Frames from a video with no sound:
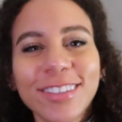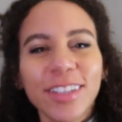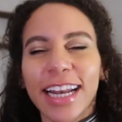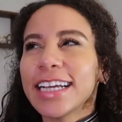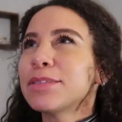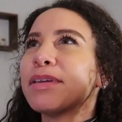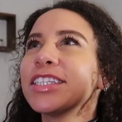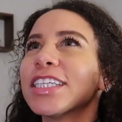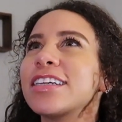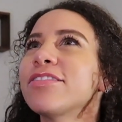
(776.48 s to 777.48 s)
do that,
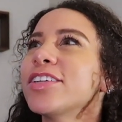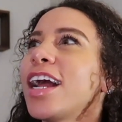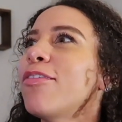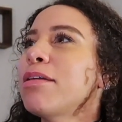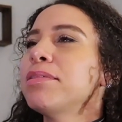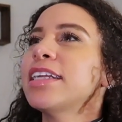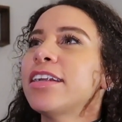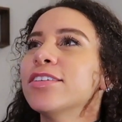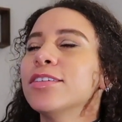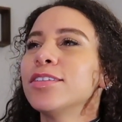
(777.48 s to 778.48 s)
especially if you're not wiping
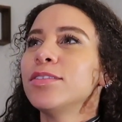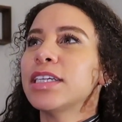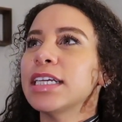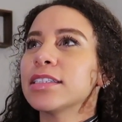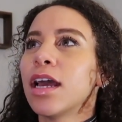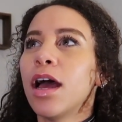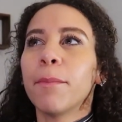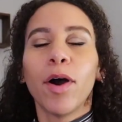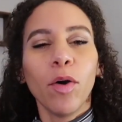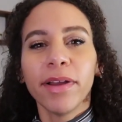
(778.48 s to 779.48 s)
down your whole suitcase.
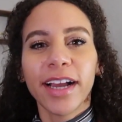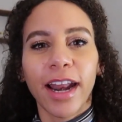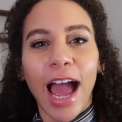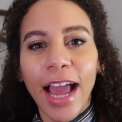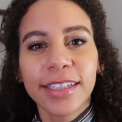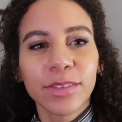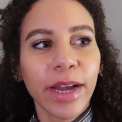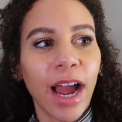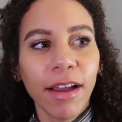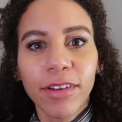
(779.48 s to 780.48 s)
But oh my god, I
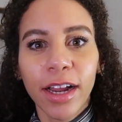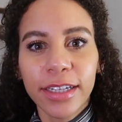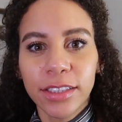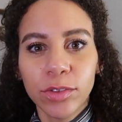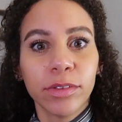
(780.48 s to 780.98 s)
swear, I've gone into it